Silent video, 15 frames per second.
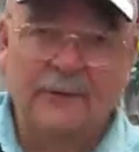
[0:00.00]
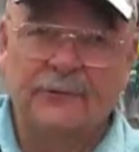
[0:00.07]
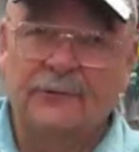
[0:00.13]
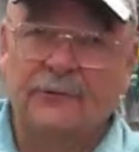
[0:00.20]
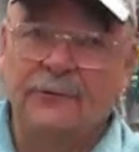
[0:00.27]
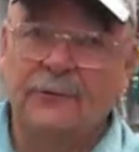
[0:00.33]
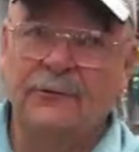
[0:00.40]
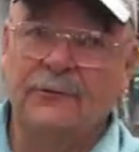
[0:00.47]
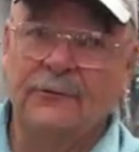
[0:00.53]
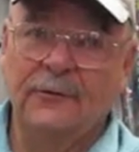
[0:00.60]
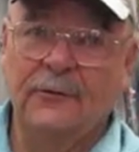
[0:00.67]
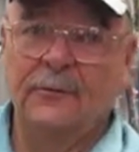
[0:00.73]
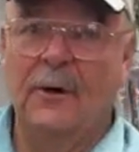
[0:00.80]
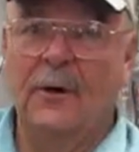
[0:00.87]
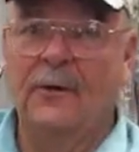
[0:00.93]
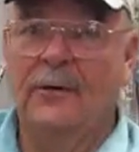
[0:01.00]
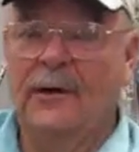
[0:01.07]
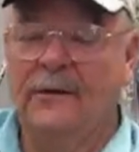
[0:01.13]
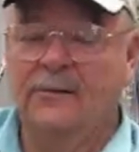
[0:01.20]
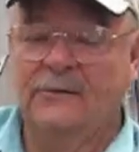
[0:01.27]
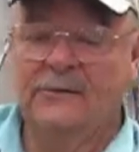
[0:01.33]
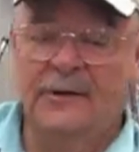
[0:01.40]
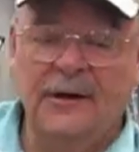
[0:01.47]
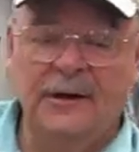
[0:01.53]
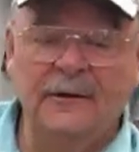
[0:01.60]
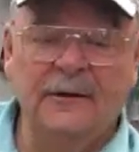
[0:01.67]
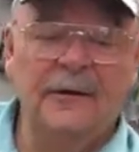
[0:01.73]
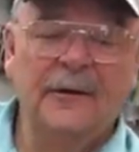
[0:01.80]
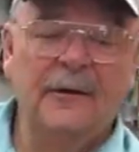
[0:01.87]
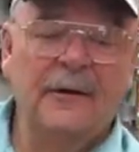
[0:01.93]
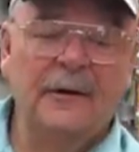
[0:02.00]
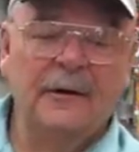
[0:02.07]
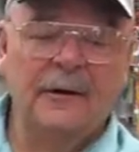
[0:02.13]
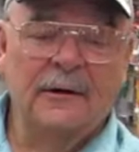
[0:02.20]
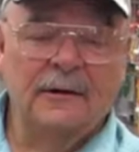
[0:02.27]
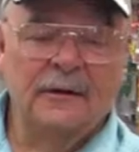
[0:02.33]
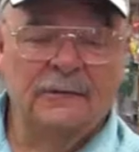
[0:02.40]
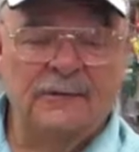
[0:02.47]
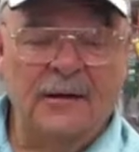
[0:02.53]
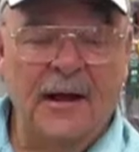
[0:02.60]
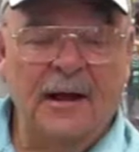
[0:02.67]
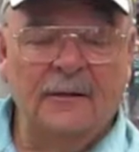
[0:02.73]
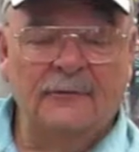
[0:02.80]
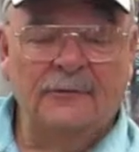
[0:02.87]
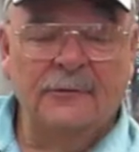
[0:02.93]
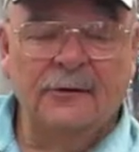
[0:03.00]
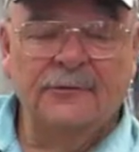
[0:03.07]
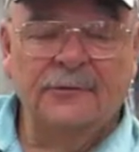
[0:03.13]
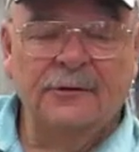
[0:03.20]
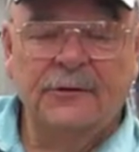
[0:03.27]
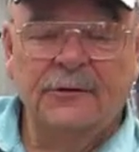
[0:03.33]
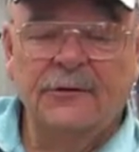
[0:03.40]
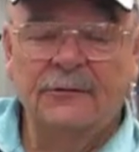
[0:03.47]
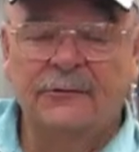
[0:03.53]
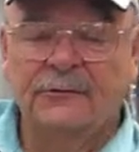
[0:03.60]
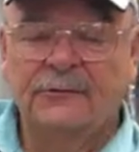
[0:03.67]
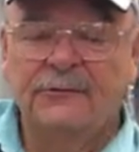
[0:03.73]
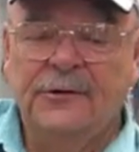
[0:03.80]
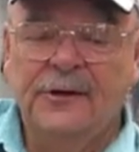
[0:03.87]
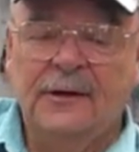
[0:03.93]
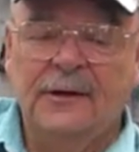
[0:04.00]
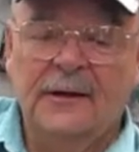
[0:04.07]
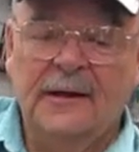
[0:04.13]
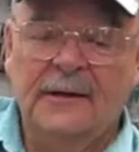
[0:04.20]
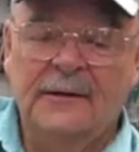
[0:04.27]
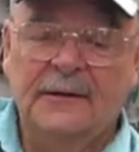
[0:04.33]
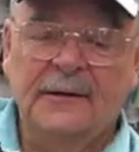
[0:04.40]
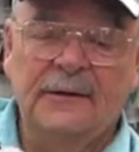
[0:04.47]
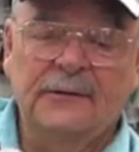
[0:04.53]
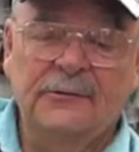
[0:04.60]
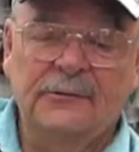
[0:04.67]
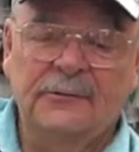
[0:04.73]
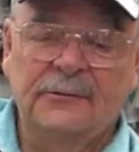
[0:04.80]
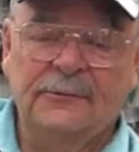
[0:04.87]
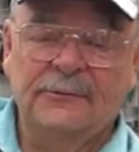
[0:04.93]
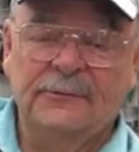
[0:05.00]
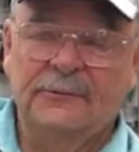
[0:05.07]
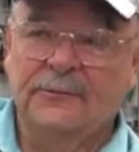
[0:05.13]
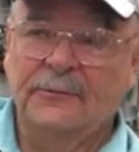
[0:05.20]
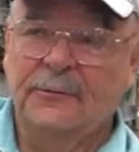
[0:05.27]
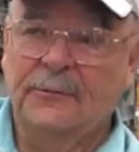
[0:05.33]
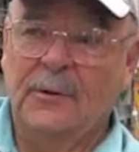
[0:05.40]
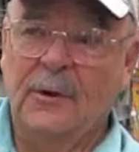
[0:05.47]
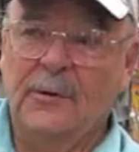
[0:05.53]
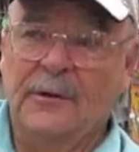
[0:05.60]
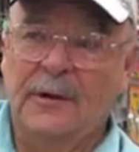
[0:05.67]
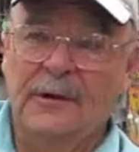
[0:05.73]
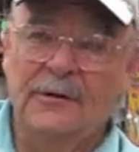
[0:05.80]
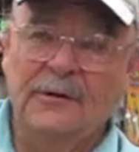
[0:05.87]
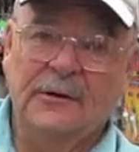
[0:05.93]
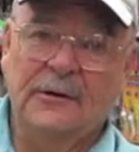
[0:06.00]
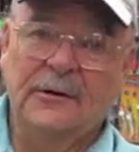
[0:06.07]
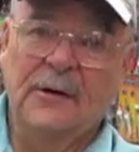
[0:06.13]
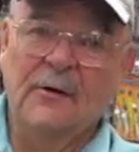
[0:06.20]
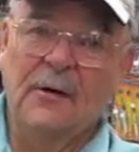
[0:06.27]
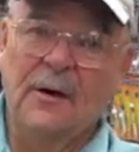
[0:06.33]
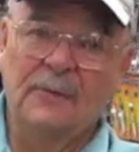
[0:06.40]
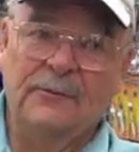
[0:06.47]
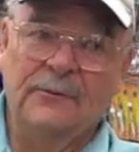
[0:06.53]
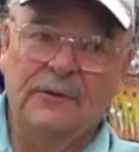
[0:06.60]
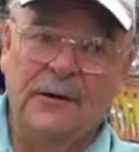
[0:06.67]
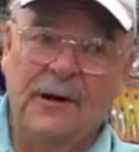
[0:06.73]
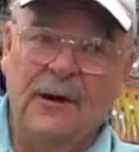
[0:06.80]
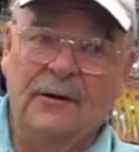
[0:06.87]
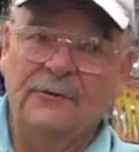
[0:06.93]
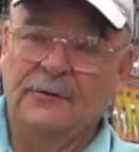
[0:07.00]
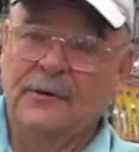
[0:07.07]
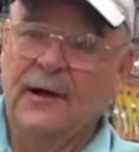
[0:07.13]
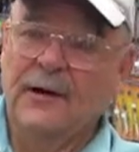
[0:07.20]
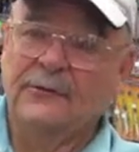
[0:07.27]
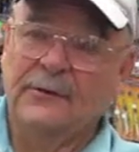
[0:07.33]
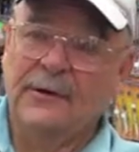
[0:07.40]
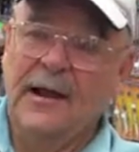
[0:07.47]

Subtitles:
is the new football head jig style of fishing. You use a jig like this, which is football head. You can go up to an ounce or ounce and